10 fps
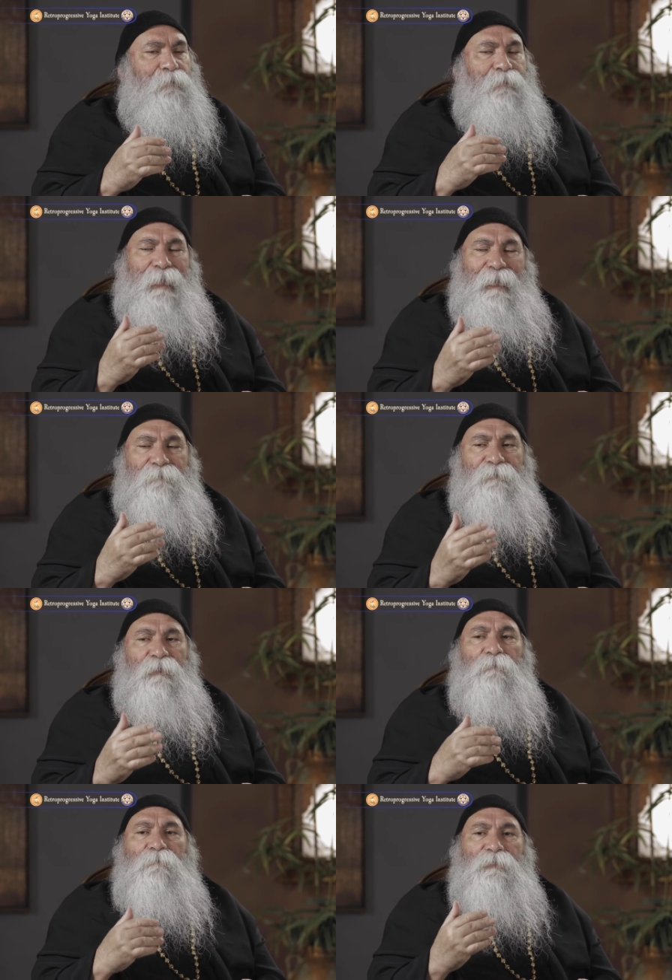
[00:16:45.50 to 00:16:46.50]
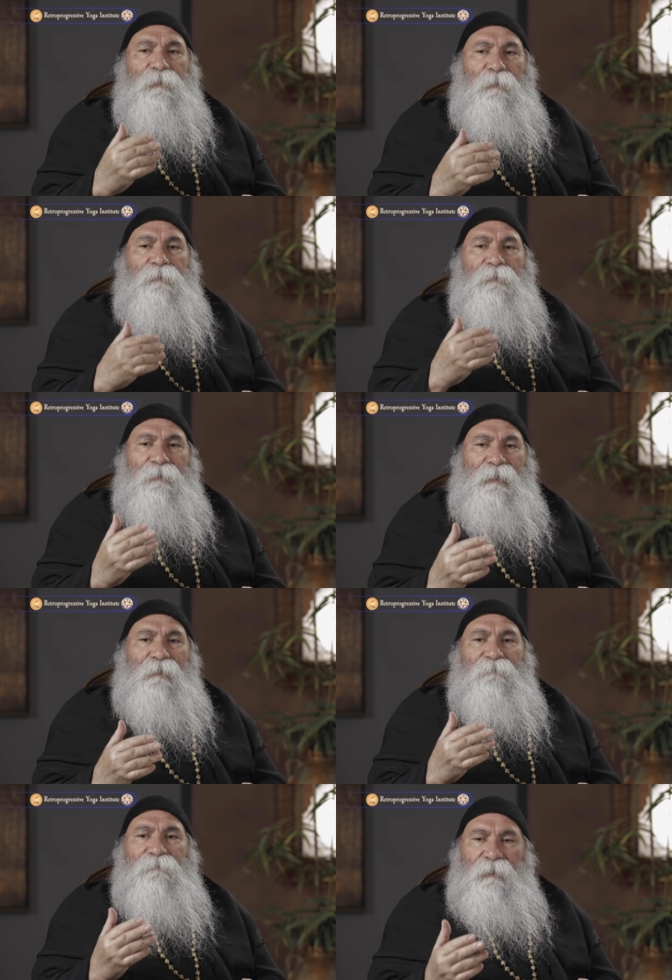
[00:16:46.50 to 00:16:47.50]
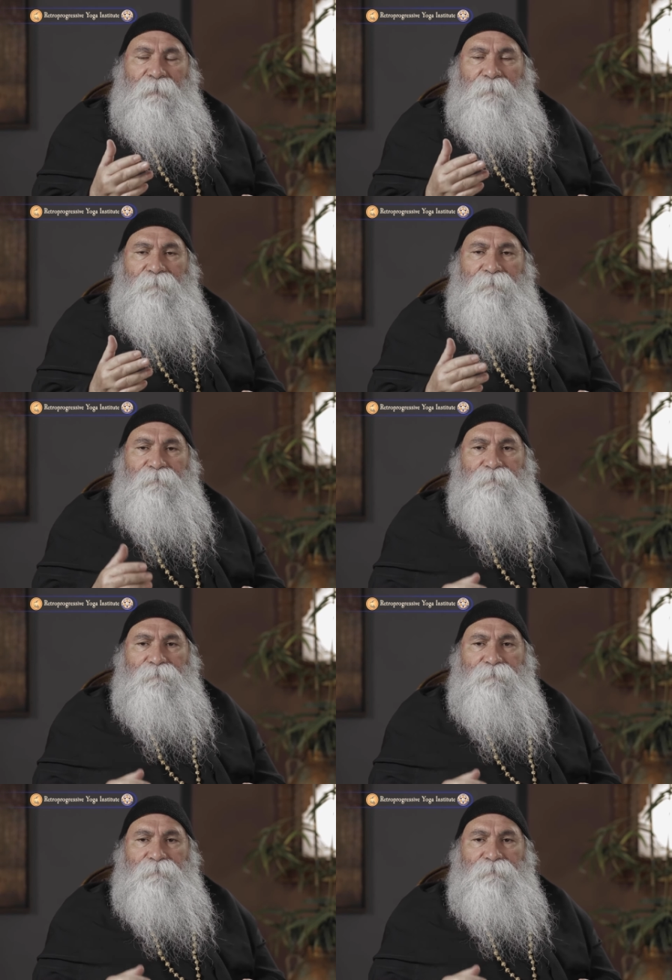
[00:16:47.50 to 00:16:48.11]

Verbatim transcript: that freedom is not real freedom